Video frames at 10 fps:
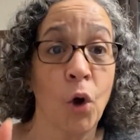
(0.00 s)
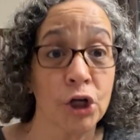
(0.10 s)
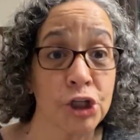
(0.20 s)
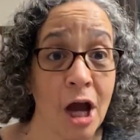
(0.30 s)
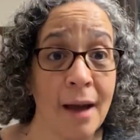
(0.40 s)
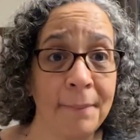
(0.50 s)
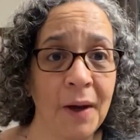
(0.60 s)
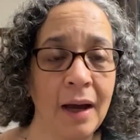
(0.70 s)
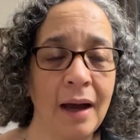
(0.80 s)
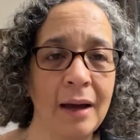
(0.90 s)
workshop.
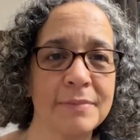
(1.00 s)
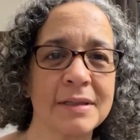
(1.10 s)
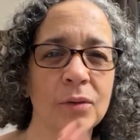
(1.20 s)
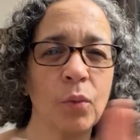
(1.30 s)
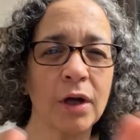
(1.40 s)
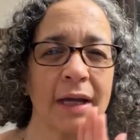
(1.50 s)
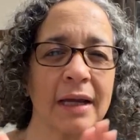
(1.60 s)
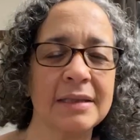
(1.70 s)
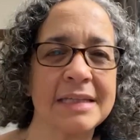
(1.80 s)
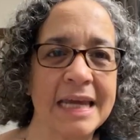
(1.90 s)
I'm still
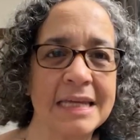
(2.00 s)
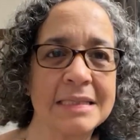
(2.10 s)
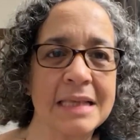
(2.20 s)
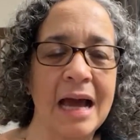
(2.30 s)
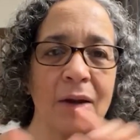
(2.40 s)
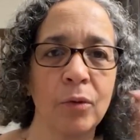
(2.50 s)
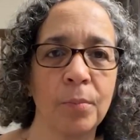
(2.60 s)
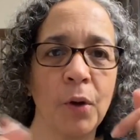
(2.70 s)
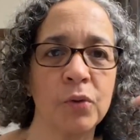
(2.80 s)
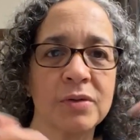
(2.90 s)
working on the dates. I
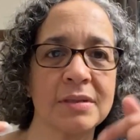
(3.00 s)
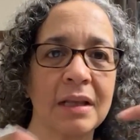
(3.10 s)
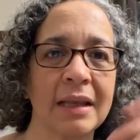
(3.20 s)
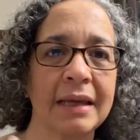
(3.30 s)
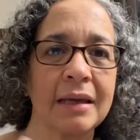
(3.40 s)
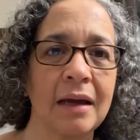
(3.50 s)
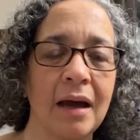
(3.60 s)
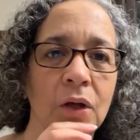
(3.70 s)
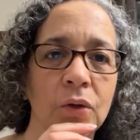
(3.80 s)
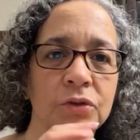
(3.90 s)
will post the link
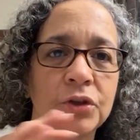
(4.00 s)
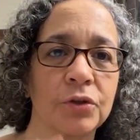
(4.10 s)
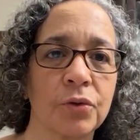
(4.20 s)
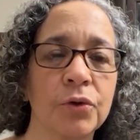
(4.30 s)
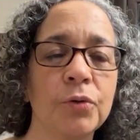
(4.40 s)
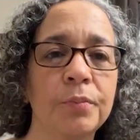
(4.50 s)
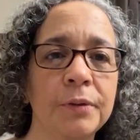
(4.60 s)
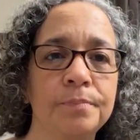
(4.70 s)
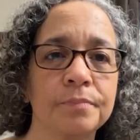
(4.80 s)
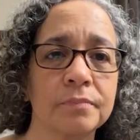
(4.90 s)
below to the group
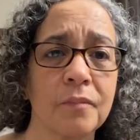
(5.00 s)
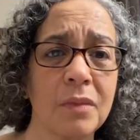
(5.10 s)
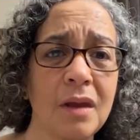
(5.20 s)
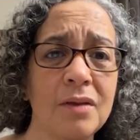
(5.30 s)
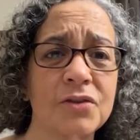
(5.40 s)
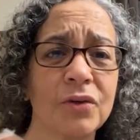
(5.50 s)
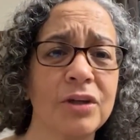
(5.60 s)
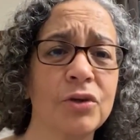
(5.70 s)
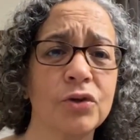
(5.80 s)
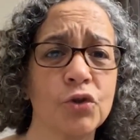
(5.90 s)
so
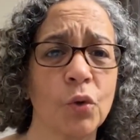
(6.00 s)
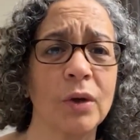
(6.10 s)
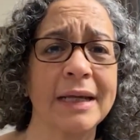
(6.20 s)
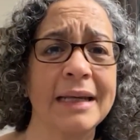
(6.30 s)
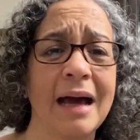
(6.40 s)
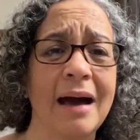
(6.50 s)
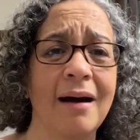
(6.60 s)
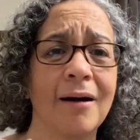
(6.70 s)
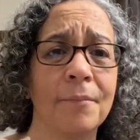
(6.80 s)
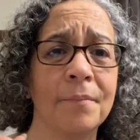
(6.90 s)
that you can join.
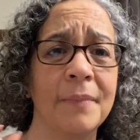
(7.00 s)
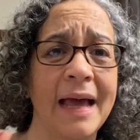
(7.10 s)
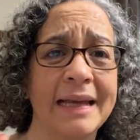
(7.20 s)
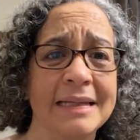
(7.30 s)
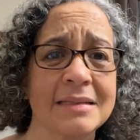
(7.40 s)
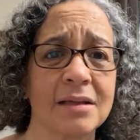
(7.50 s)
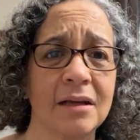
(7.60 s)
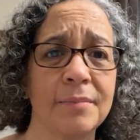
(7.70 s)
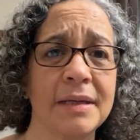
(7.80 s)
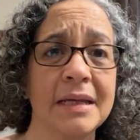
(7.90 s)
And it's
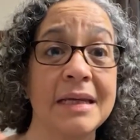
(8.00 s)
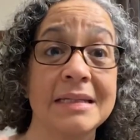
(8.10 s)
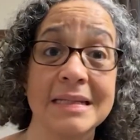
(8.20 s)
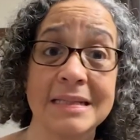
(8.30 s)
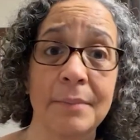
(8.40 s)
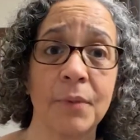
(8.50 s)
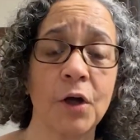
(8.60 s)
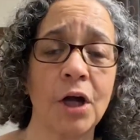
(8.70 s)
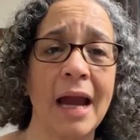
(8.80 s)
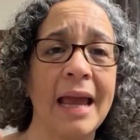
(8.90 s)
going to be in
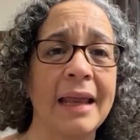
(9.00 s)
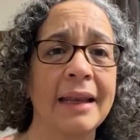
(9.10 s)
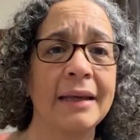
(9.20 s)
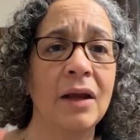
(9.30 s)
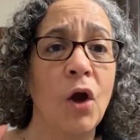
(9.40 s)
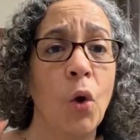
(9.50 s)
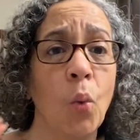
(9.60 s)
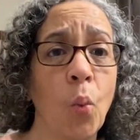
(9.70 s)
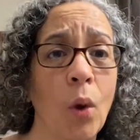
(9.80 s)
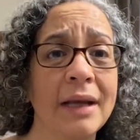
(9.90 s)
December. And
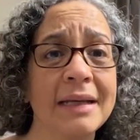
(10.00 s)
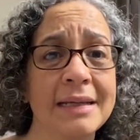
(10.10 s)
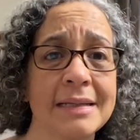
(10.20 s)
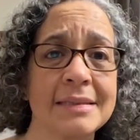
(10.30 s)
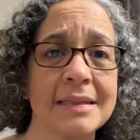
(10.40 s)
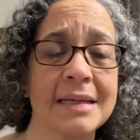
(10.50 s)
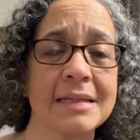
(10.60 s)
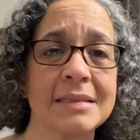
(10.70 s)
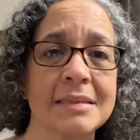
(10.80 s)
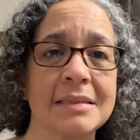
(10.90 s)
what it is,
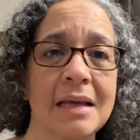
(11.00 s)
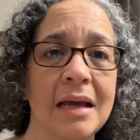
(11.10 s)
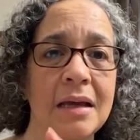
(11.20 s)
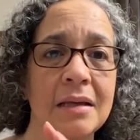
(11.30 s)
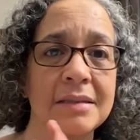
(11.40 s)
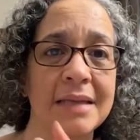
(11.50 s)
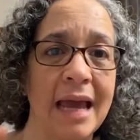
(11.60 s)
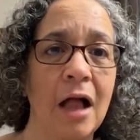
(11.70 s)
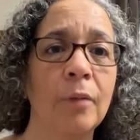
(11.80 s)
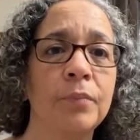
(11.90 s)
it's to
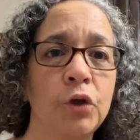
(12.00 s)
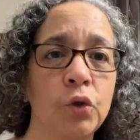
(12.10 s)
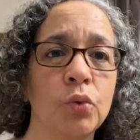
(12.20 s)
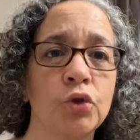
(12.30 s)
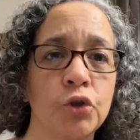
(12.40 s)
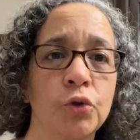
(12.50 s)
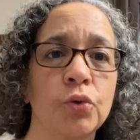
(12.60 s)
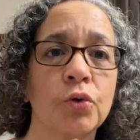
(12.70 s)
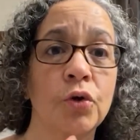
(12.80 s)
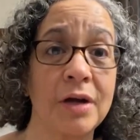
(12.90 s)
help you
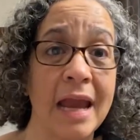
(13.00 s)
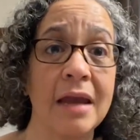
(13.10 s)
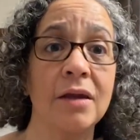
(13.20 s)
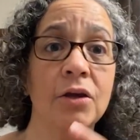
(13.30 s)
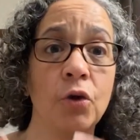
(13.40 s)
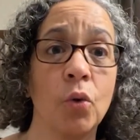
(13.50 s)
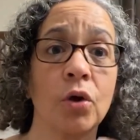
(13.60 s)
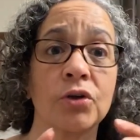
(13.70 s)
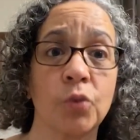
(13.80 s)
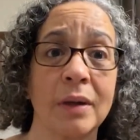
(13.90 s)
to create
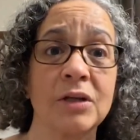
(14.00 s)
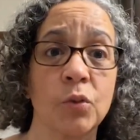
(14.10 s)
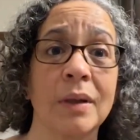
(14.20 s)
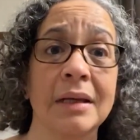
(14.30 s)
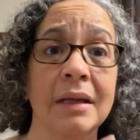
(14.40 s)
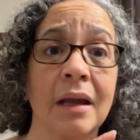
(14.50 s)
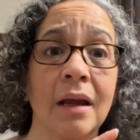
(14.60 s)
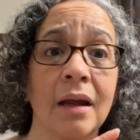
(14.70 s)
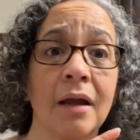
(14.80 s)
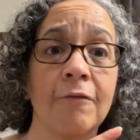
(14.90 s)
your
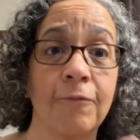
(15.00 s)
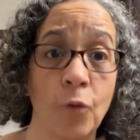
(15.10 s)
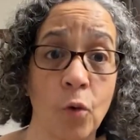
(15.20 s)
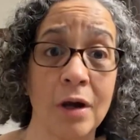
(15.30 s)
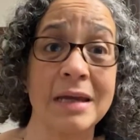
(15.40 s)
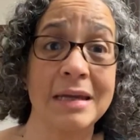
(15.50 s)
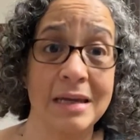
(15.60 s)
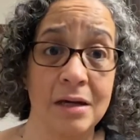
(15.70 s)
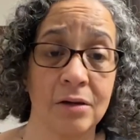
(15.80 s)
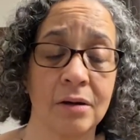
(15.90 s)
2024
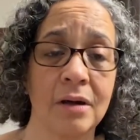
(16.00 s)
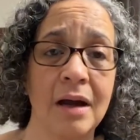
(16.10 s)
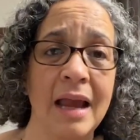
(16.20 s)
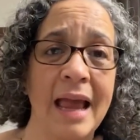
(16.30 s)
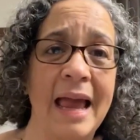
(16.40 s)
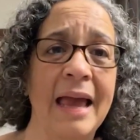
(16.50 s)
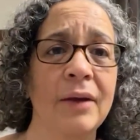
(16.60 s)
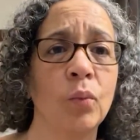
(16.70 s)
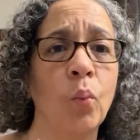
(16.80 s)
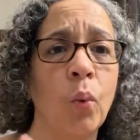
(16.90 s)
year.
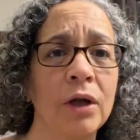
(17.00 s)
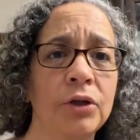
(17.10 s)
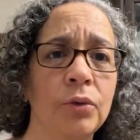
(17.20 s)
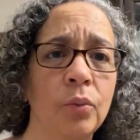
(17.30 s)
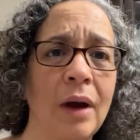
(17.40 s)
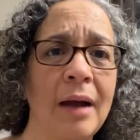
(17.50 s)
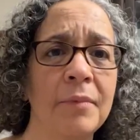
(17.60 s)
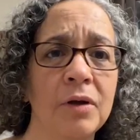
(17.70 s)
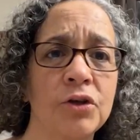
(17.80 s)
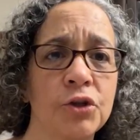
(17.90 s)
And what
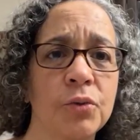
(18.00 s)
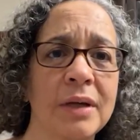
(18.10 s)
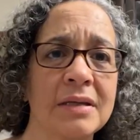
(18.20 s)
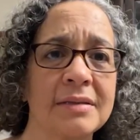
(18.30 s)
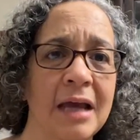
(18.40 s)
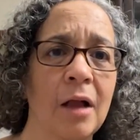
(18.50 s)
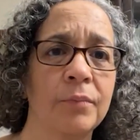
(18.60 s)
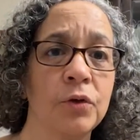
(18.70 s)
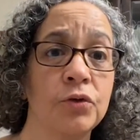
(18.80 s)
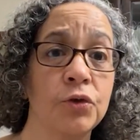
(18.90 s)
I'm going to do is to
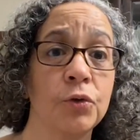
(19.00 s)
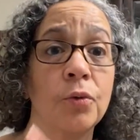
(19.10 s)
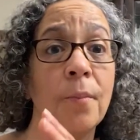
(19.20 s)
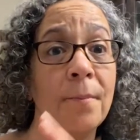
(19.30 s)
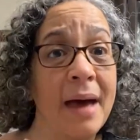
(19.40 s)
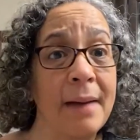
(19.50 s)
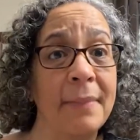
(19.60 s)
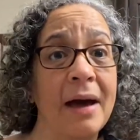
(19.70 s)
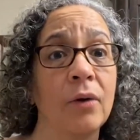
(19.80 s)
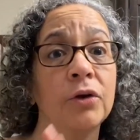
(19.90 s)
help you to map
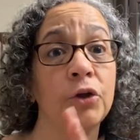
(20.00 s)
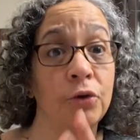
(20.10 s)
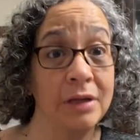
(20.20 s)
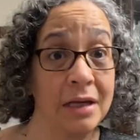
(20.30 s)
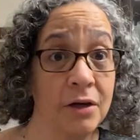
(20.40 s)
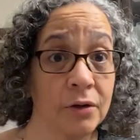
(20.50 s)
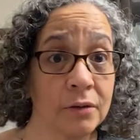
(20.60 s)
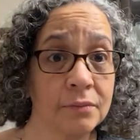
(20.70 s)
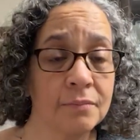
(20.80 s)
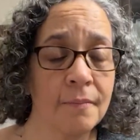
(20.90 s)
out your
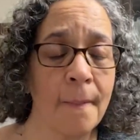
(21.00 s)
year.